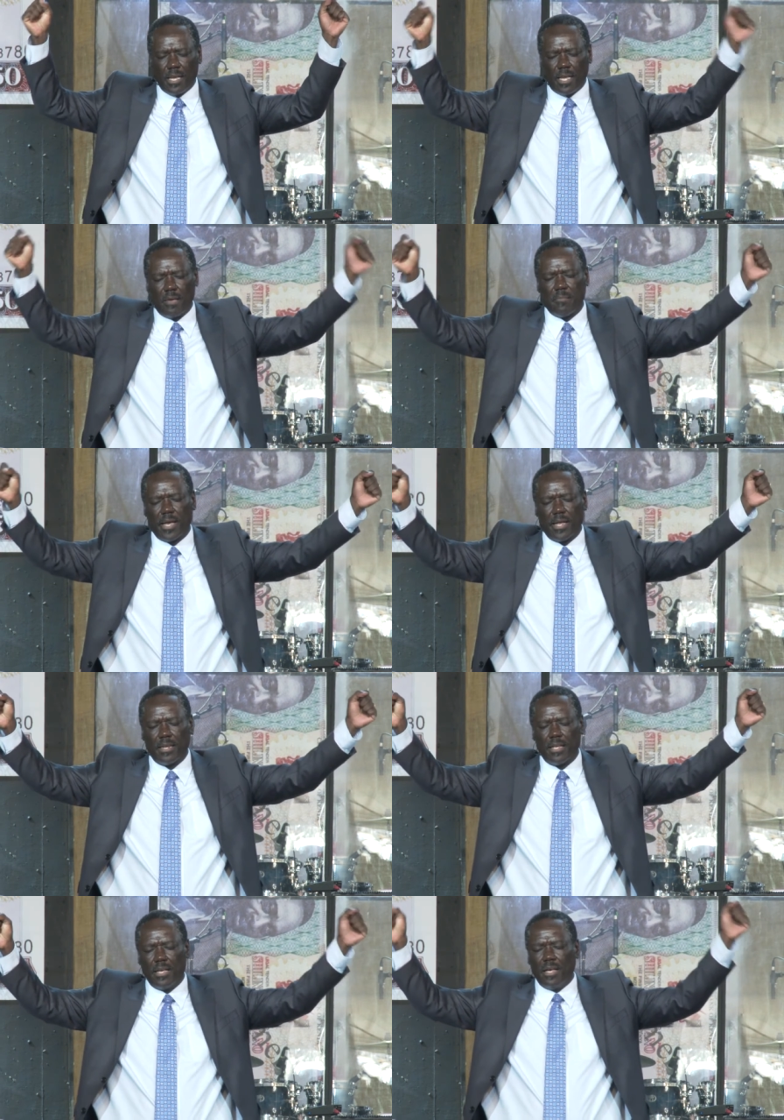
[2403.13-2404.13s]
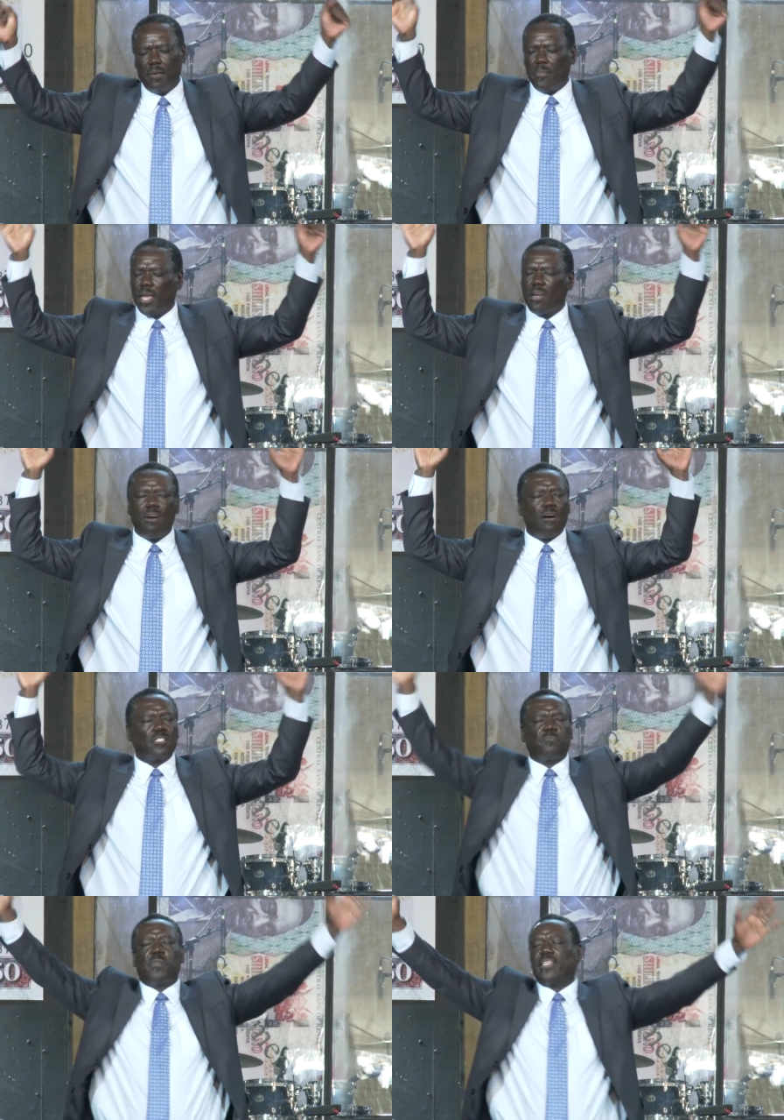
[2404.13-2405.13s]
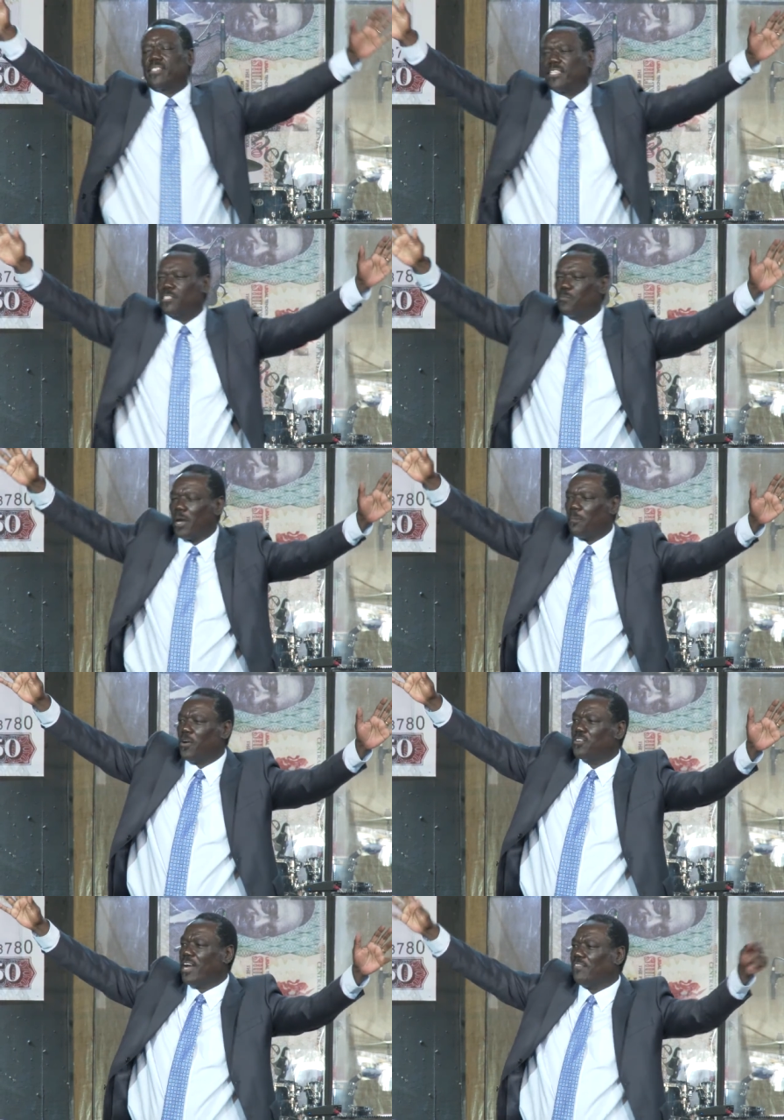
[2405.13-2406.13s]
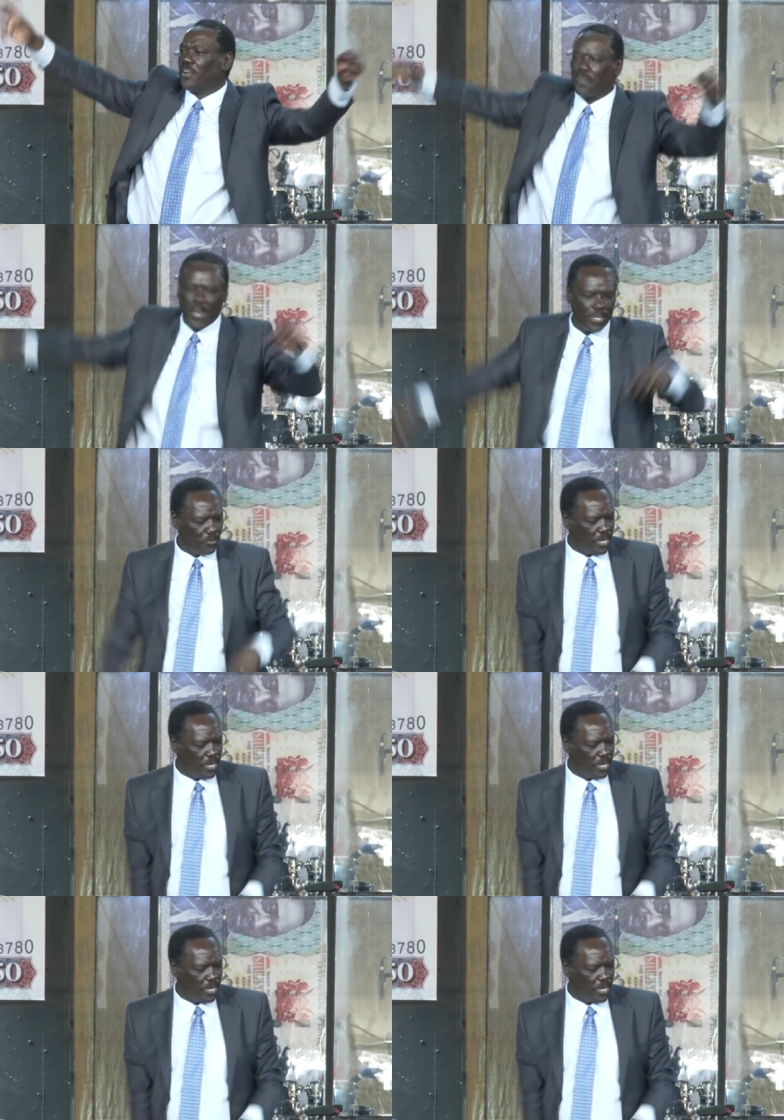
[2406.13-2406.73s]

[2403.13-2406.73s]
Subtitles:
amen. May God's blessings be upon you. Have a great